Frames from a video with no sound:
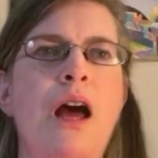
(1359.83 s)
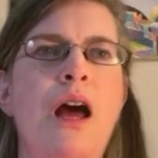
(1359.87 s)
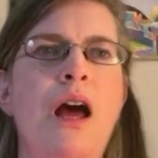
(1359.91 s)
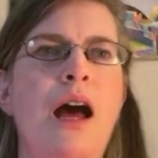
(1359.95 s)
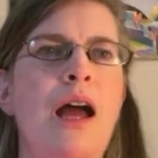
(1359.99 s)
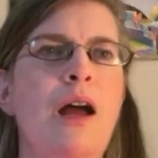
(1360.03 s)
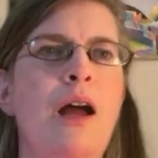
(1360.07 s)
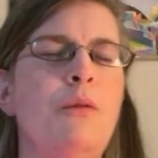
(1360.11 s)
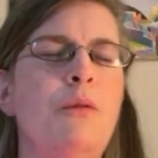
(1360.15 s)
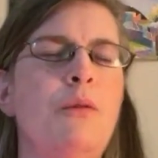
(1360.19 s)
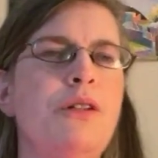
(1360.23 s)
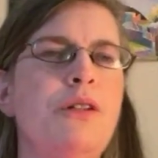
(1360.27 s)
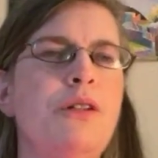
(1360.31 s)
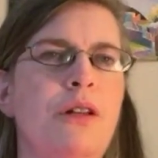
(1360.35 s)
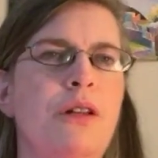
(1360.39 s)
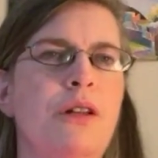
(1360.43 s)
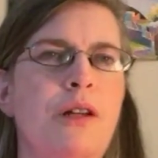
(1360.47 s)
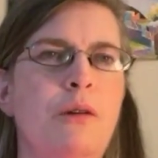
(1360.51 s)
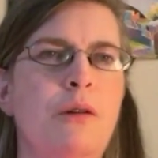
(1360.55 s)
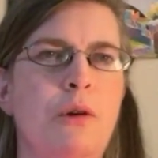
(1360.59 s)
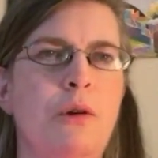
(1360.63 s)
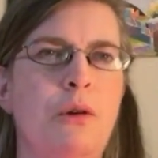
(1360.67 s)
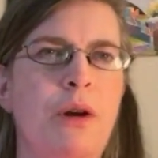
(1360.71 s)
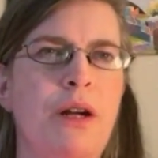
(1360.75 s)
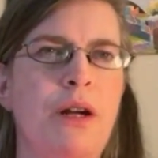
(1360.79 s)
I always thought they
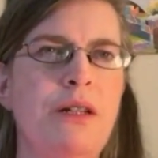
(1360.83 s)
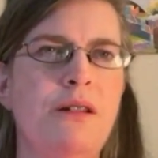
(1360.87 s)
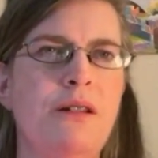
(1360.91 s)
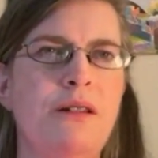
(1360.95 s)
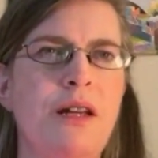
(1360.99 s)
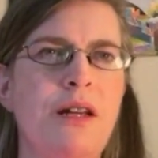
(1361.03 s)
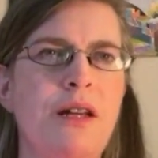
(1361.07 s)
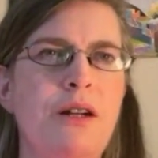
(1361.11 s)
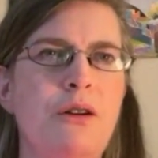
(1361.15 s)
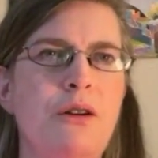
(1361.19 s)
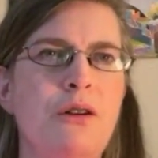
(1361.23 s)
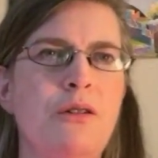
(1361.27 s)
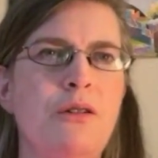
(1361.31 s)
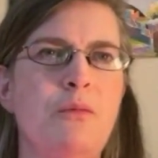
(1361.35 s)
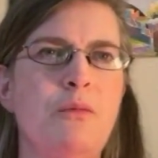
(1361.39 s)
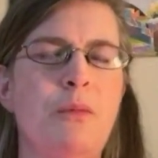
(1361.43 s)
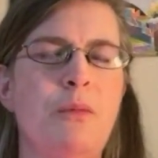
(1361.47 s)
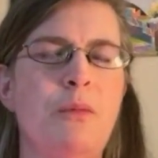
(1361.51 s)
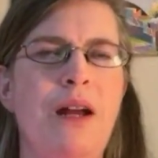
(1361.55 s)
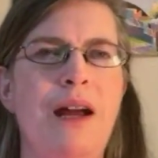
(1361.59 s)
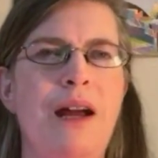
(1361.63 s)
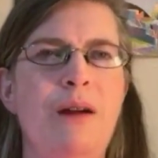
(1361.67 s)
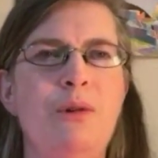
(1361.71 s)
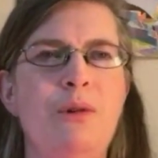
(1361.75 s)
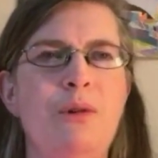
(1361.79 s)
were great singers, but
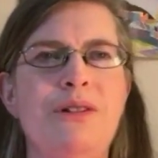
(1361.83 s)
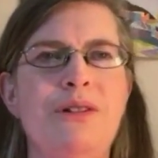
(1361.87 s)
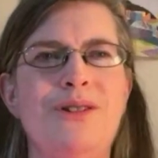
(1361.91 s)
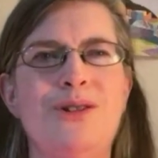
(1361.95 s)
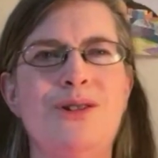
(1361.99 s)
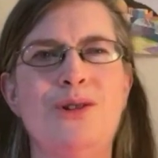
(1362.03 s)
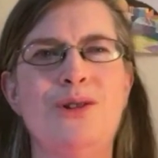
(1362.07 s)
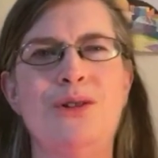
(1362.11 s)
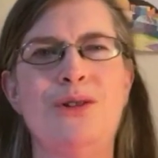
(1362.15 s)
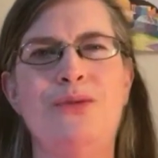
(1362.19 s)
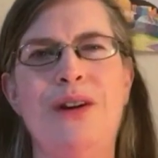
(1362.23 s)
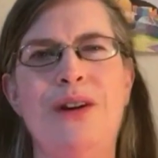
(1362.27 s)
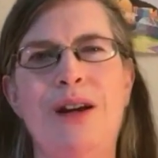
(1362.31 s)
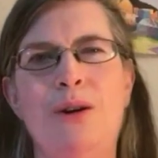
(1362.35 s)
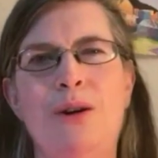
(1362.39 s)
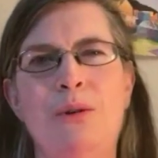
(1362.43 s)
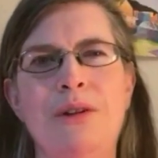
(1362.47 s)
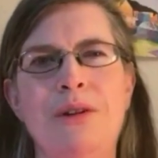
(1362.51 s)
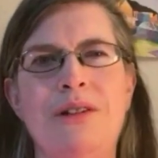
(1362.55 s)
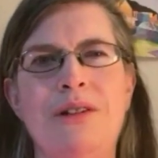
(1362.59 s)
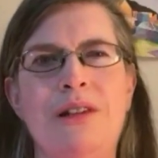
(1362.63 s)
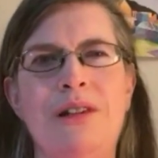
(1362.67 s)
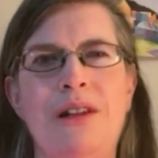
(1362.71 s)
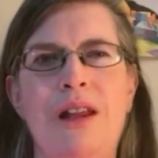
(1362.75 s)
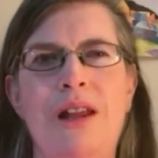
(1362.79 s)
I wasn't sure if I
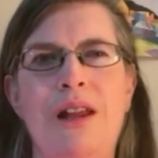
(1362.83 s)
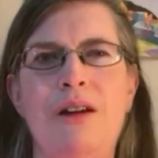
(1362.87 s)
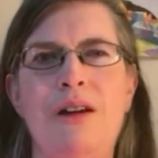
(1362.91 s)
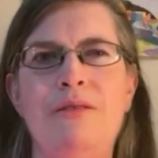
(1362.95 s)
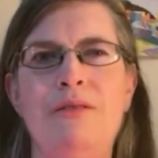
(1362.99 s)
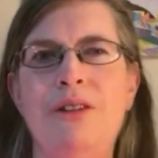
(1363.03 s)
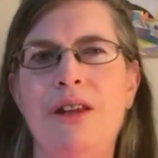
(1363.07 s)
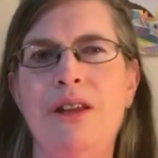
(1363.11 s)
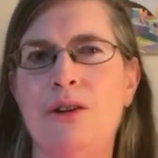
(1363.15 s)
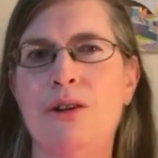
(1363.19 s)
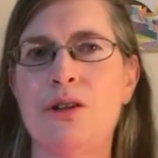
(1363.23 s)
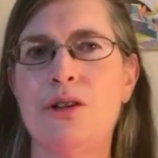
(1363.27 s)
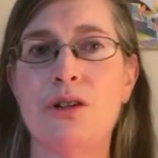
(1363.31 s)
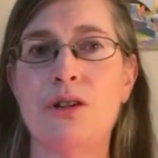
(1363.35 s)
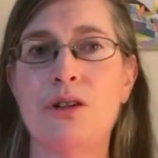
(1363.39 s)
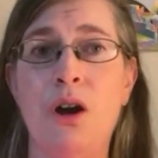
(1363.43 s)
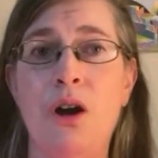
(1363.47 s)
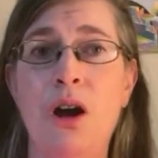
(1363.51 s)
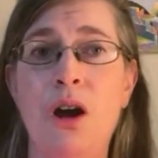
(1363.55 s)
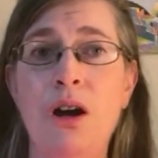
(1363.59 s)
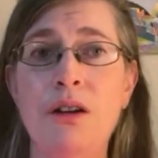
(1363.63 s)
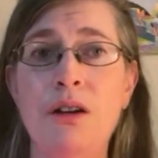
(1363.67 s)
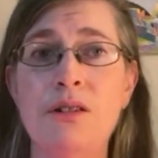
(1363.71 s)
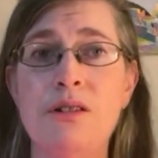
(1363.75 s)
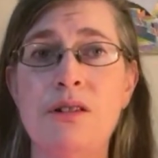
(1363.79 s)
always loved their
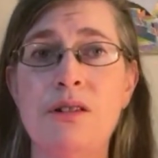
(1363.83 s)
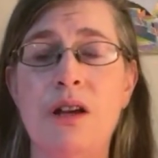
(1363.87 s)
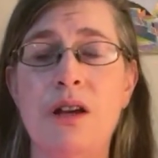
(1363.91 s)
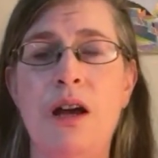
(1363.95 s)
songs.